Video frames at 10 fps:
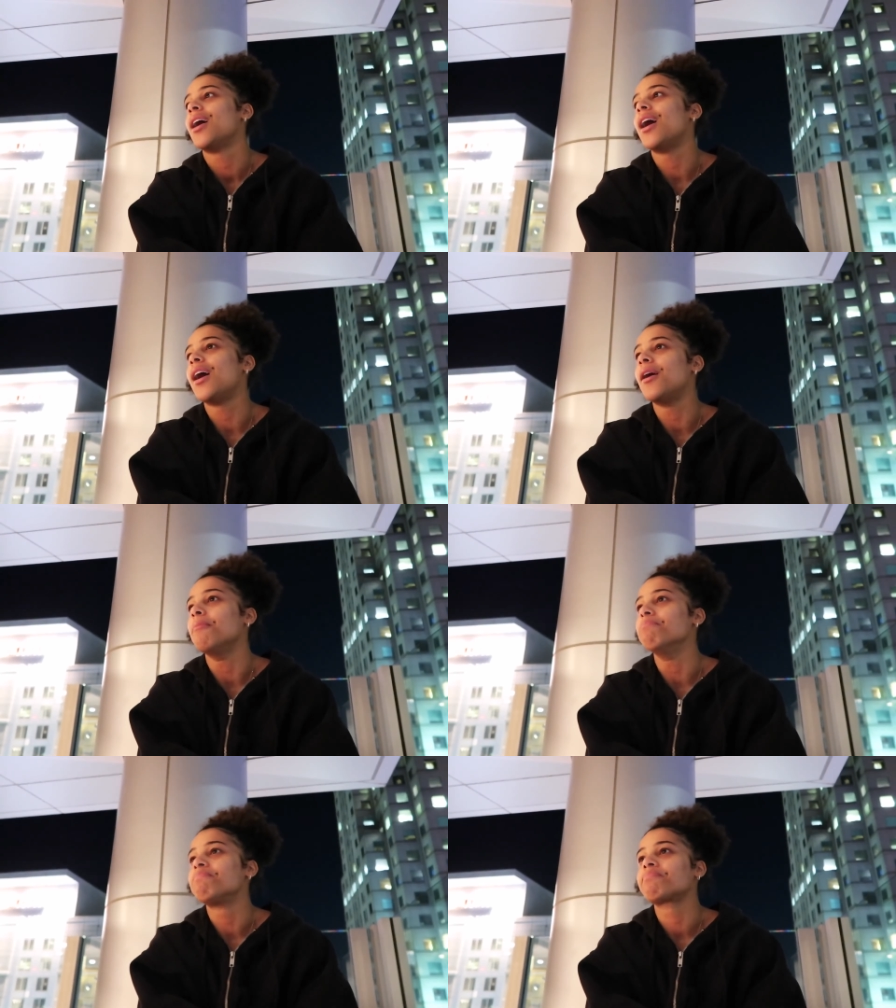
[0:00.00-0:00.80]

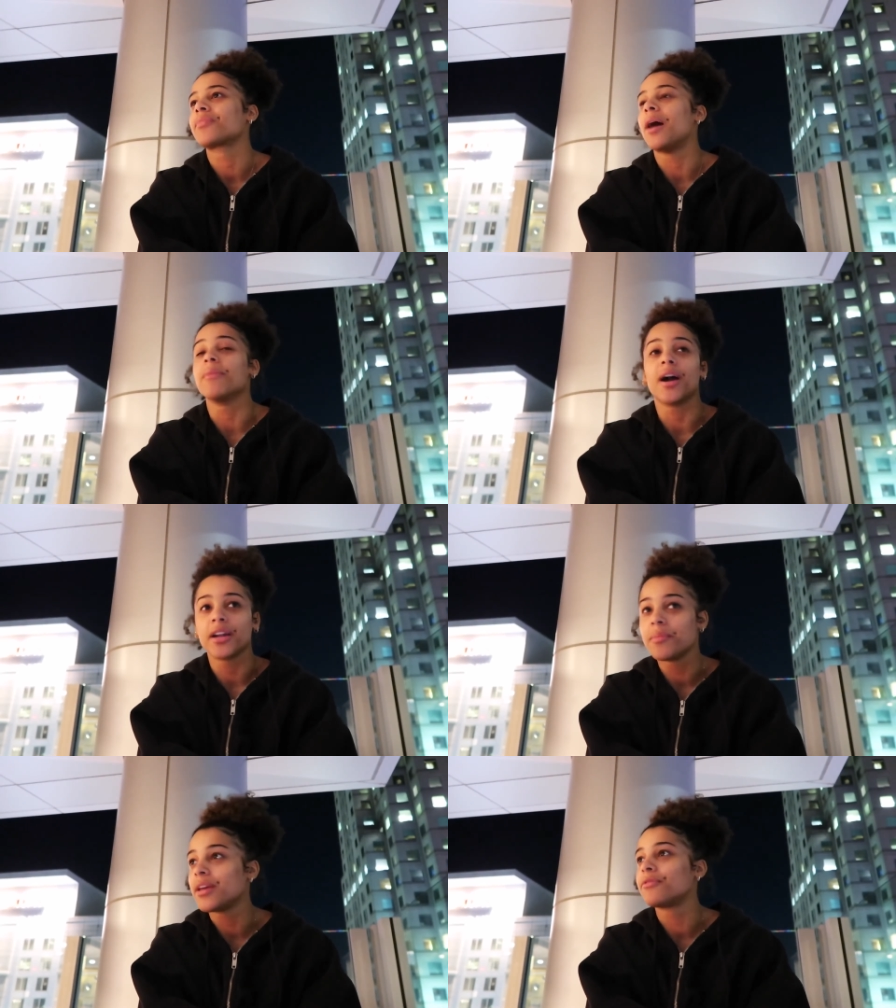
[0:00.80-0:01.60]
I'm not
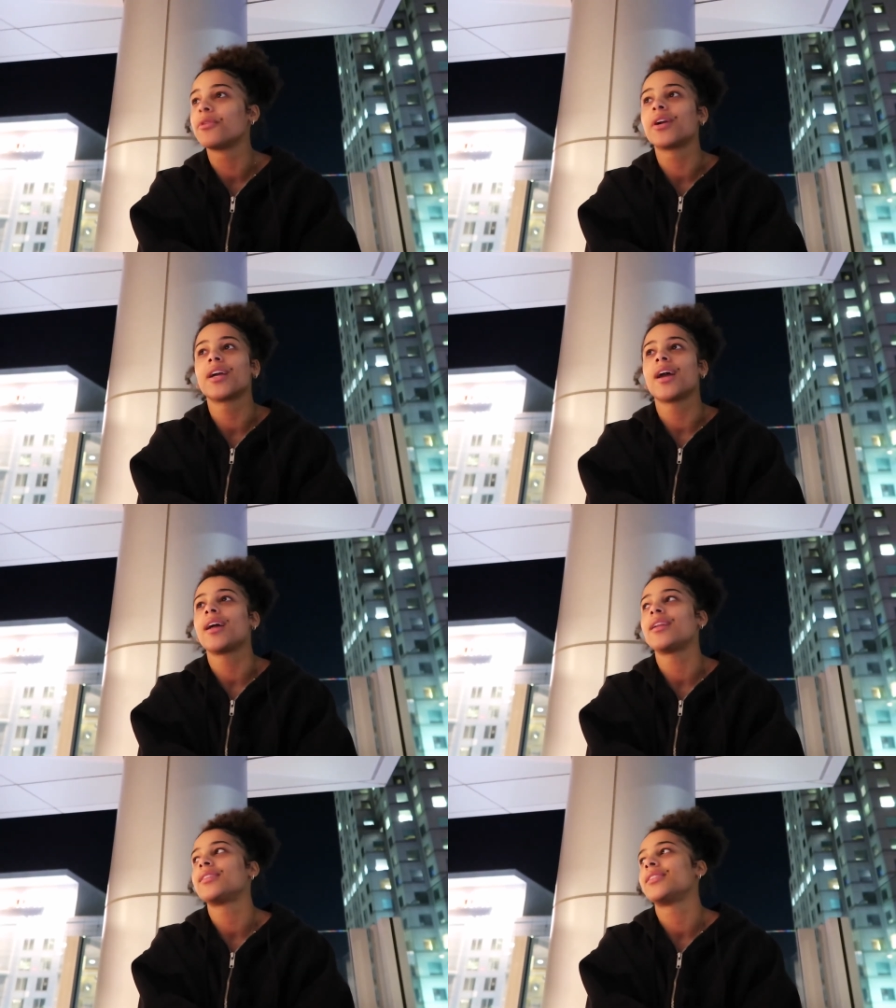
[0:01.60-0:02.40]
gonna be in Florida yet,